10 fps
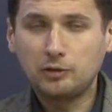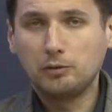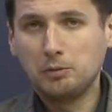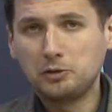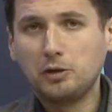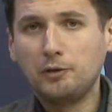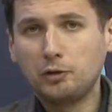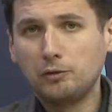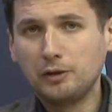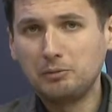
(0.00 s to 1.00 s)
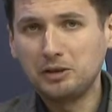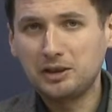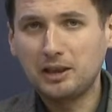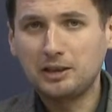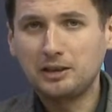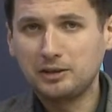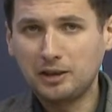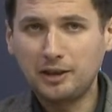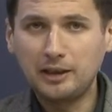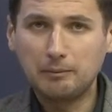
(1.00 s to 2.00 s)
the briefing of the
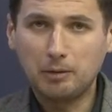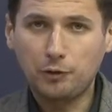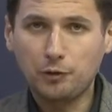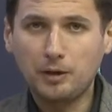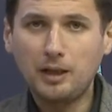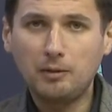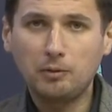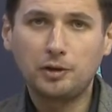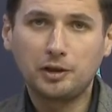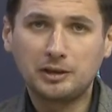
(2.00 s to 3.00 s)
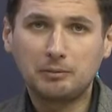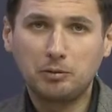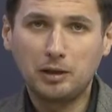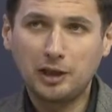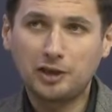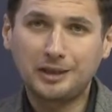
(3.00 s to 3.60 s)
spokesman to the head of the Odesa